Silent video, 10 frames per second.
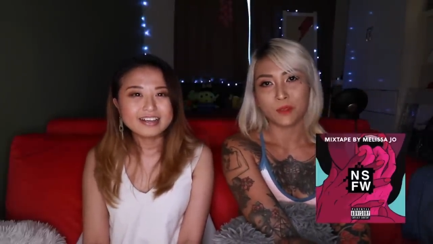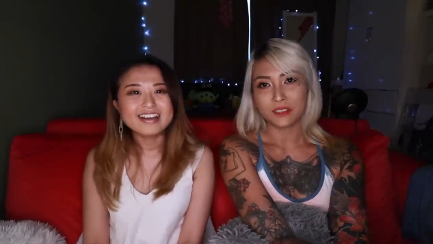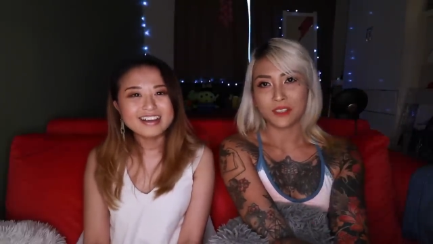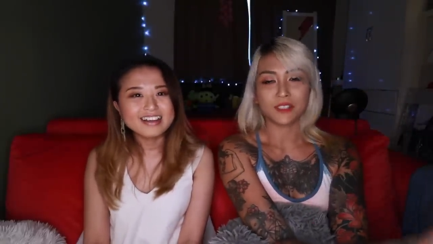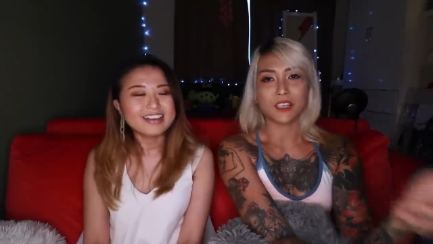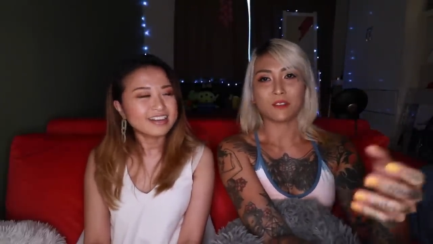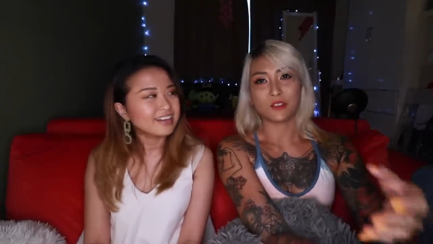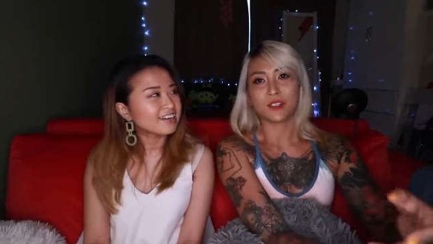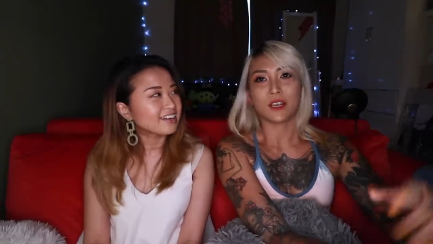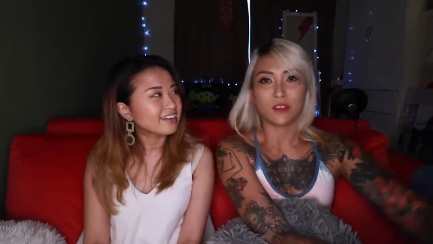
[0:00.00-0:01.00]
Speaker 1: Instead of
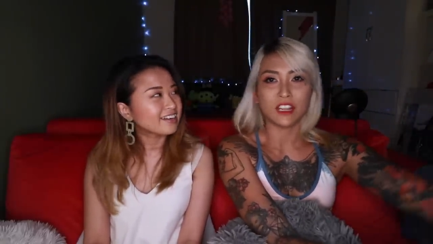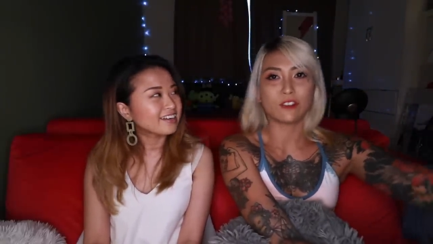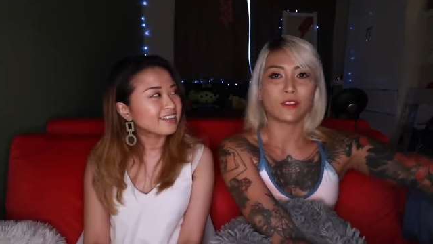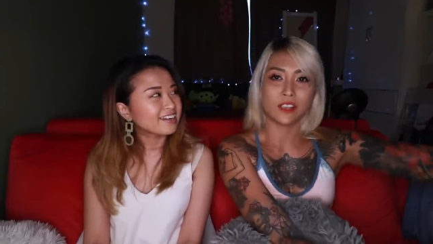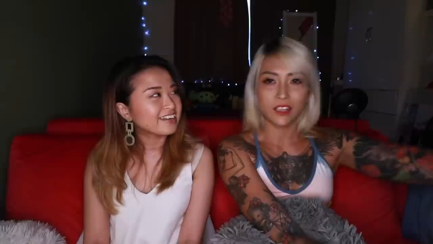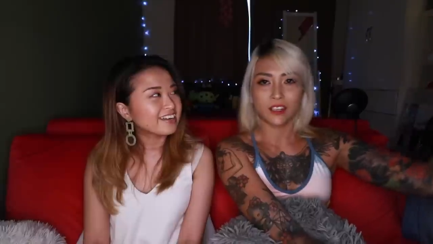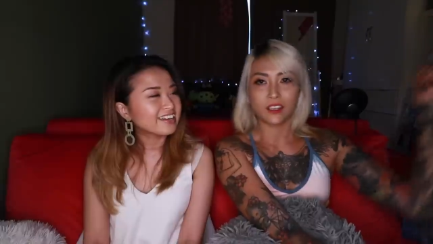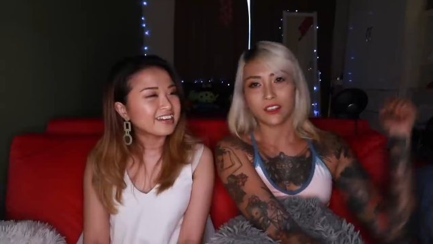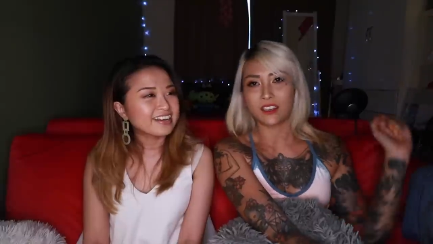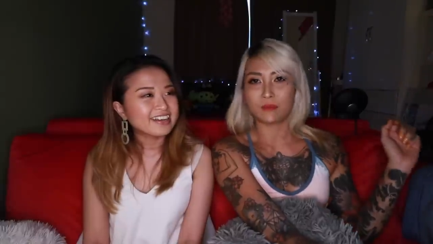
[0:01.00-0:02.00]
just telling everyone, hey, hey,
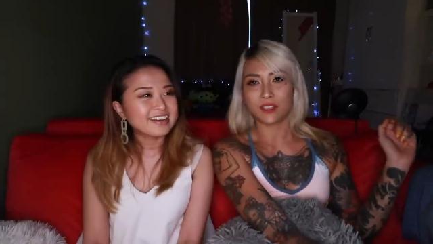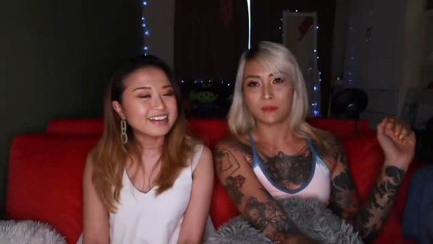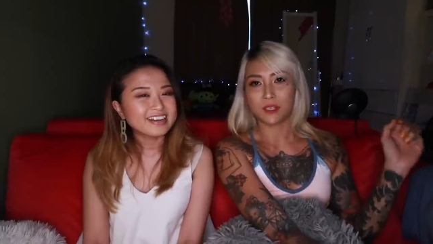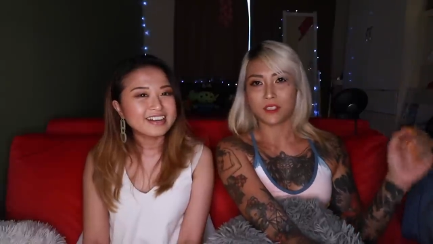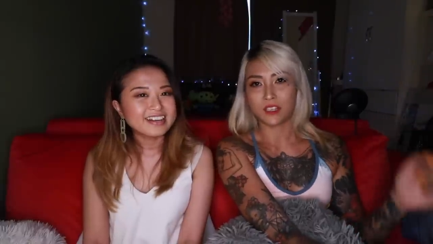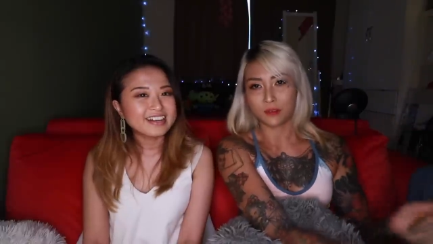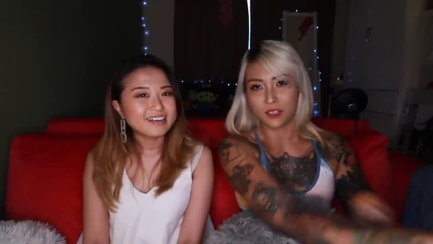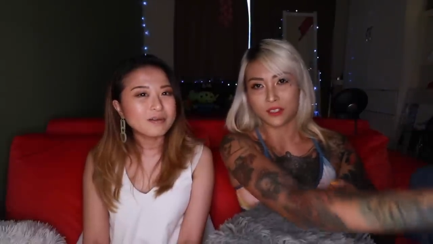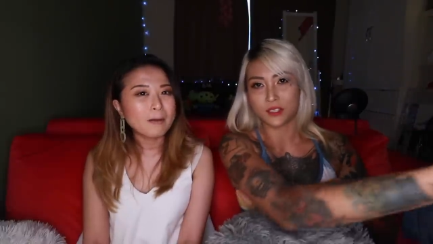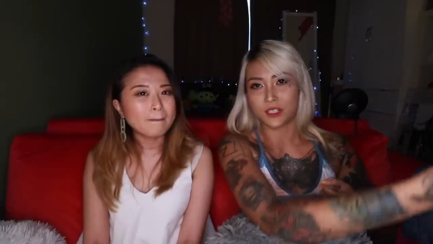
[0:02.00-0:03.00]
hey, I made a mixtape,
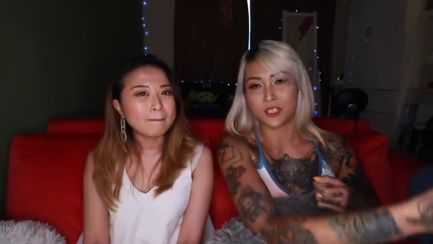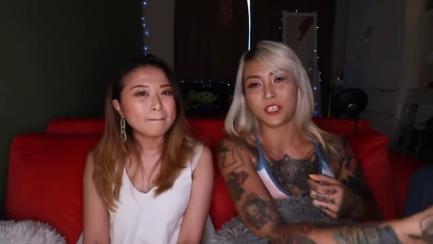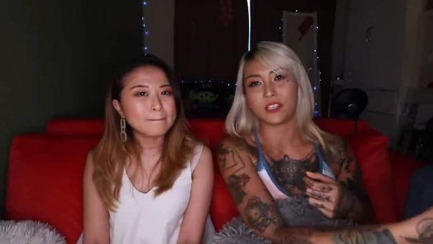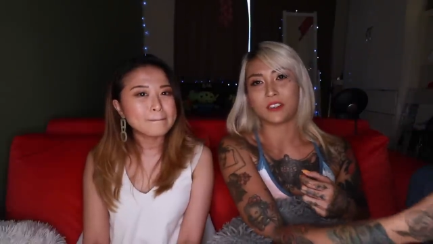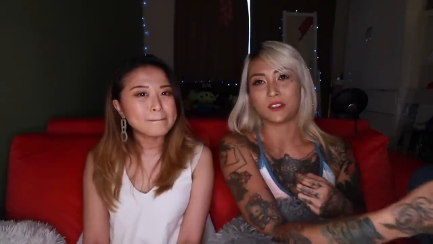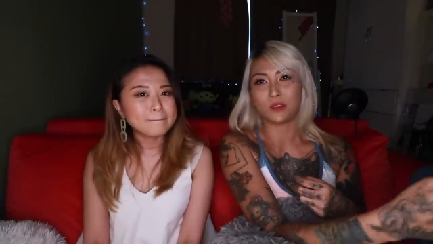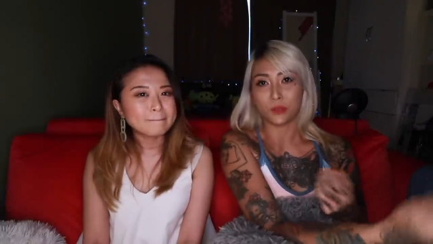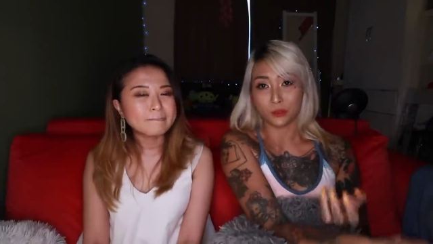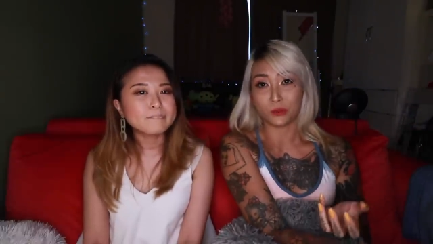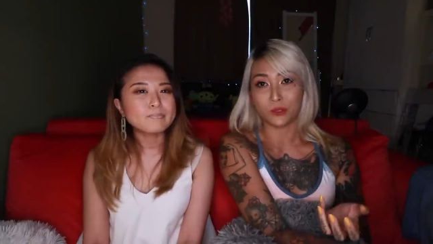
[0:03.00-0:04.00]
here's a CD, you know,
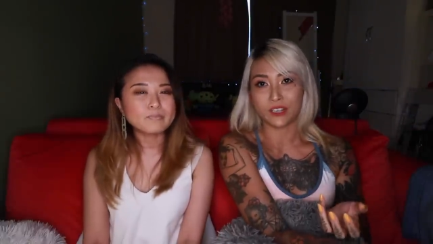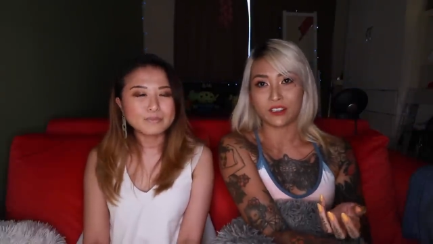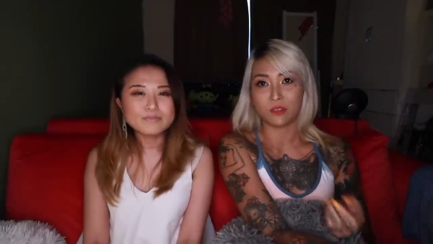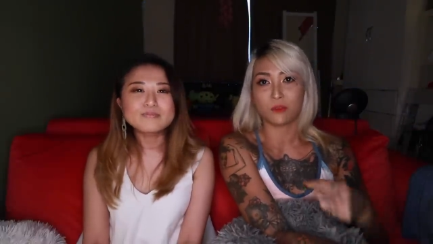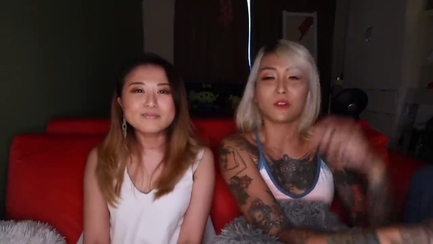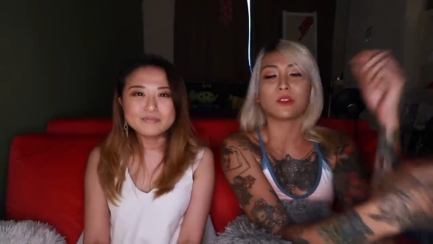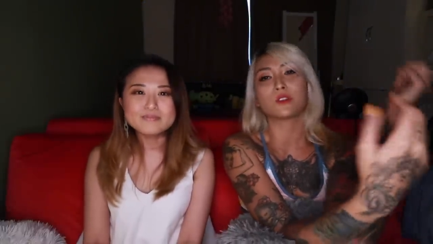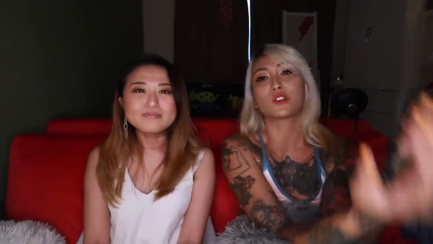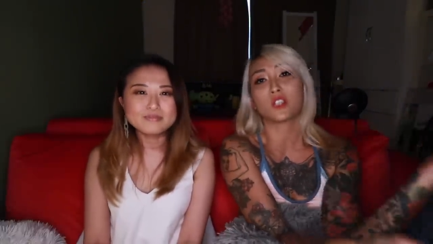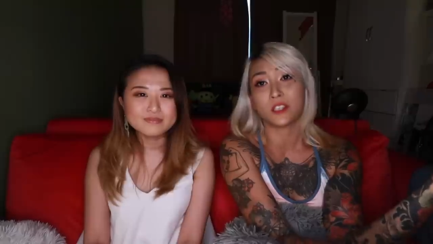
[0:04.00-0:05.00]
we don't do that anymore. Mm -hmm. We
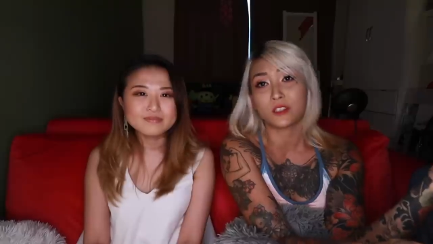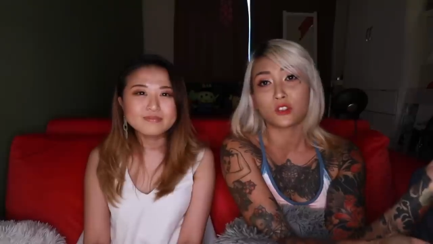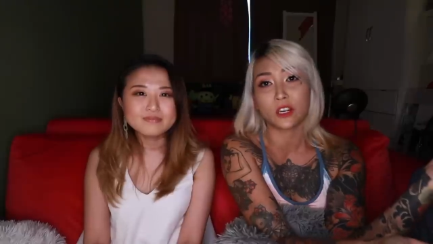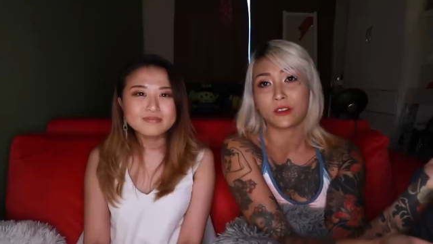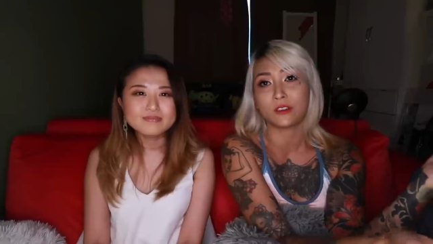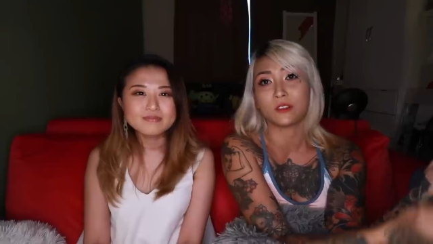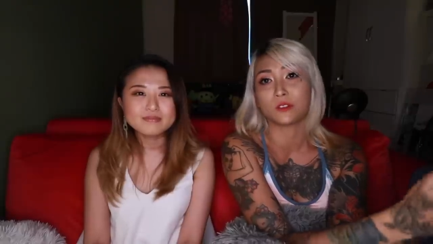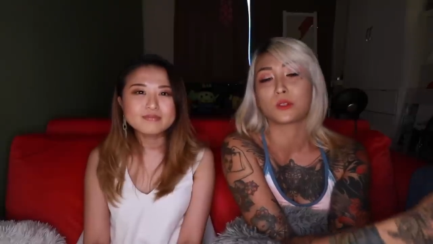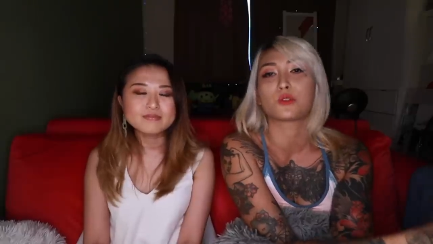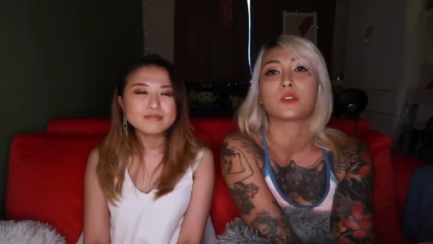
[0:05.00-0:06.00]
mm-hmm. just share, share it
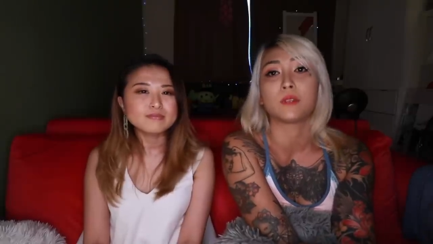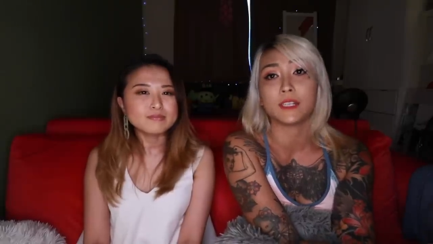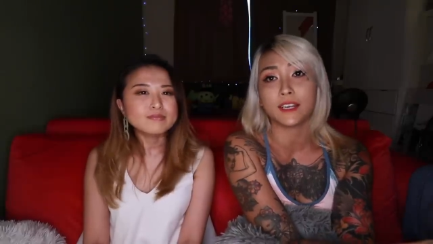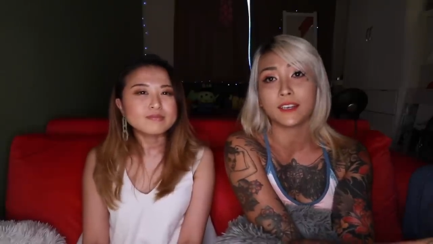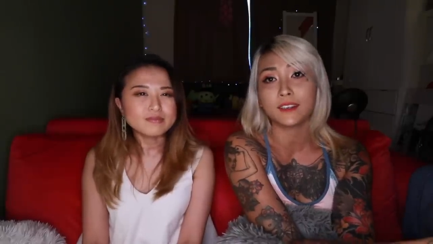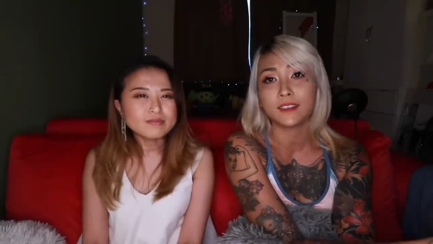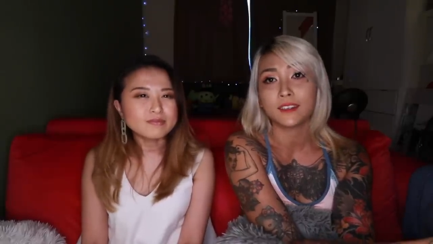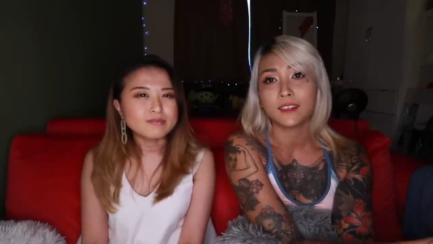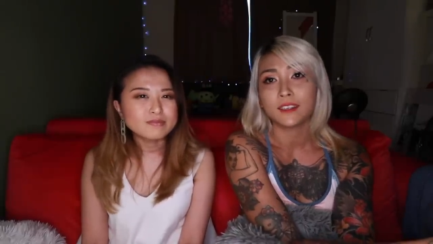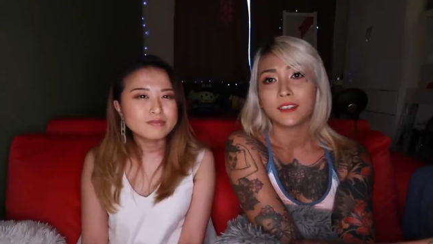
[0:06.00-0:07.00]
on social media.
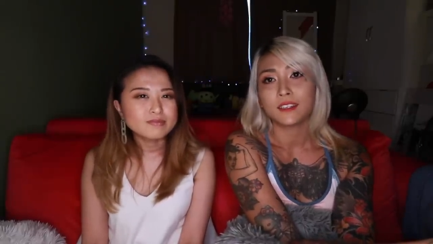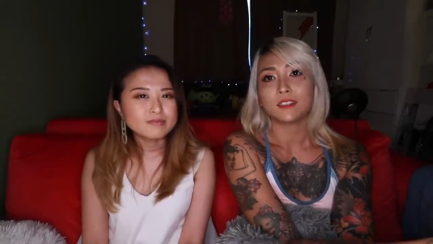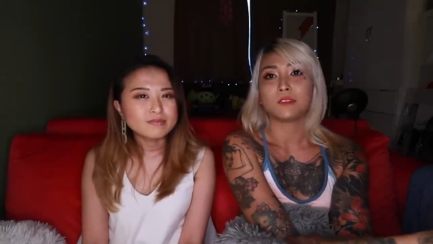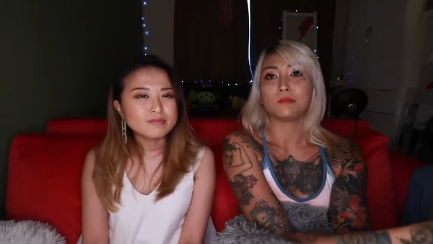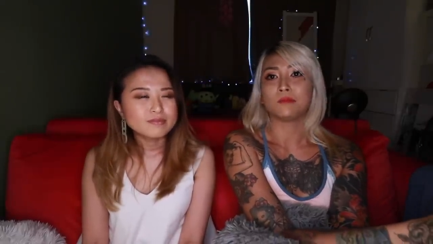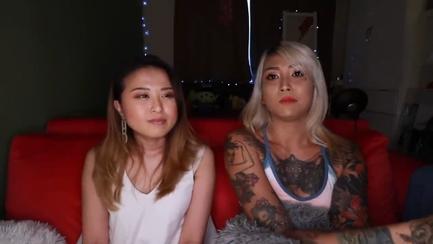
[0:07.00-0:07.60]
Mm. And,